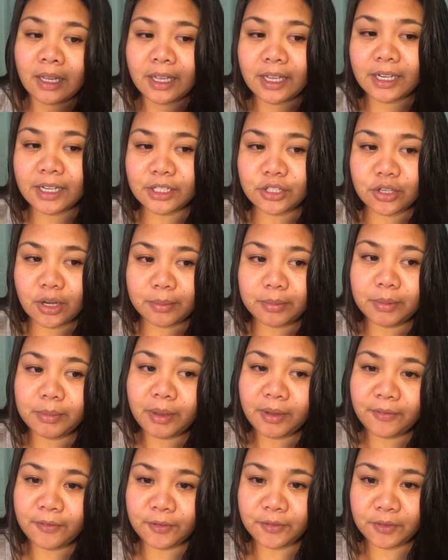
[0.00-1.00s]
And I dropped
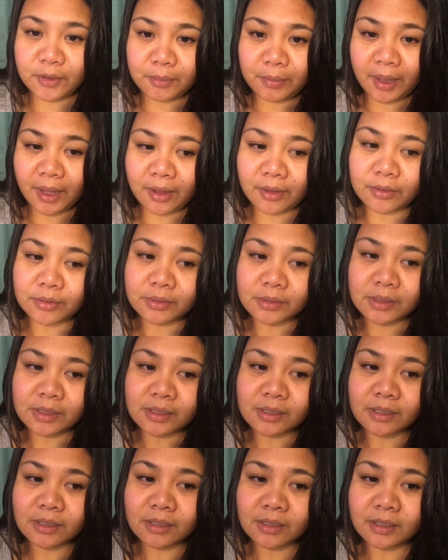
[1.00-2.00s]
about 50 pounds.
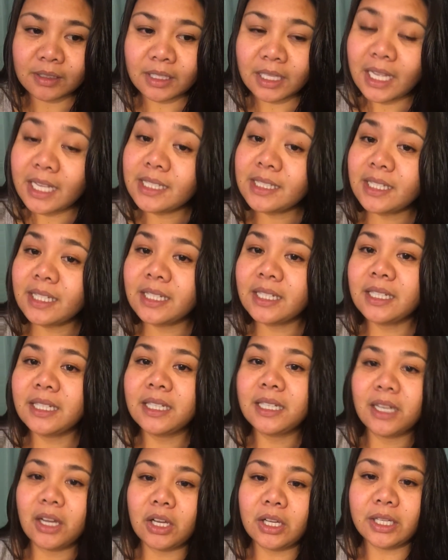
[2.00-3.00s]
Class ended
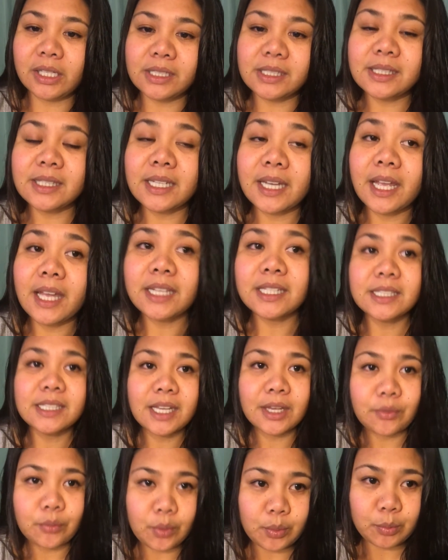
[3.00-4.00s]
in August and I had to
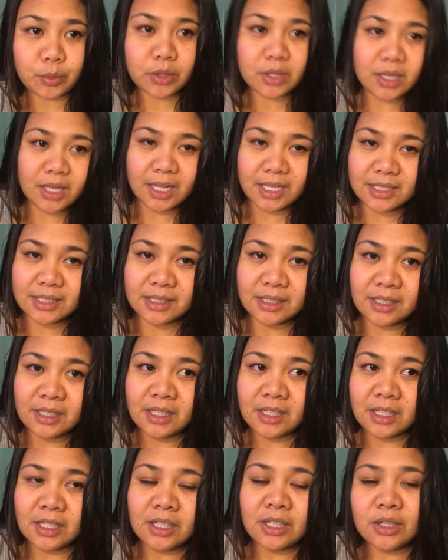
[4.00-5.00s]
take one more class,
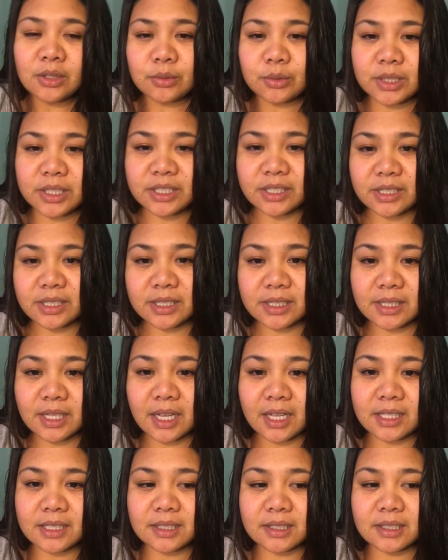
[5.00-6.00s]
which
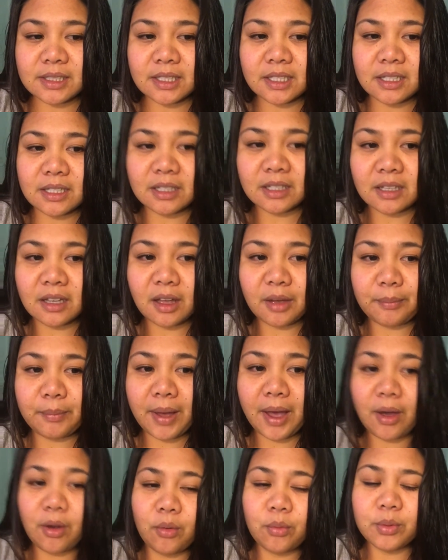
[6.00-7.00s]
discussed
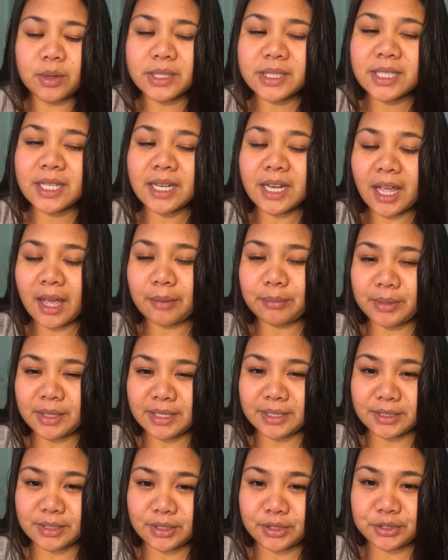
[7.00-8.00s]
about what's going to happen
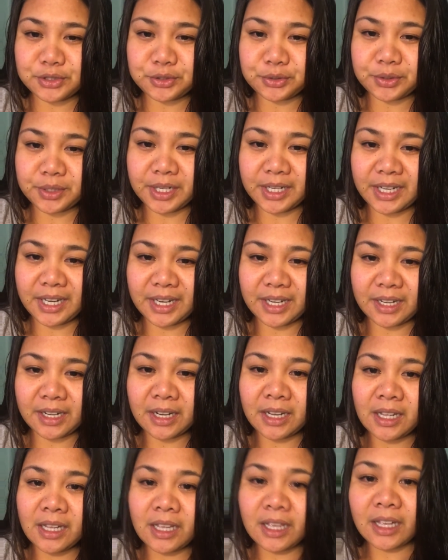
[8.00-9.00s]
in surgery and
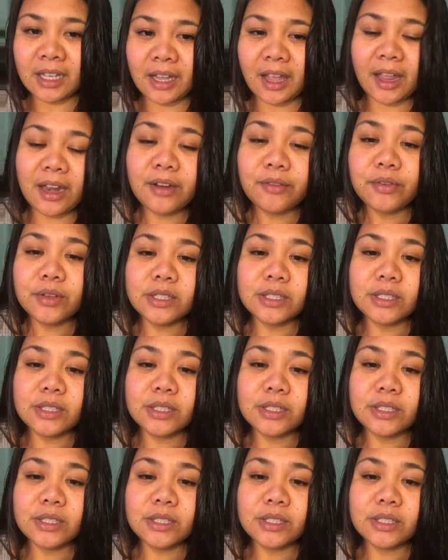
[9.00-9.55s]
kind of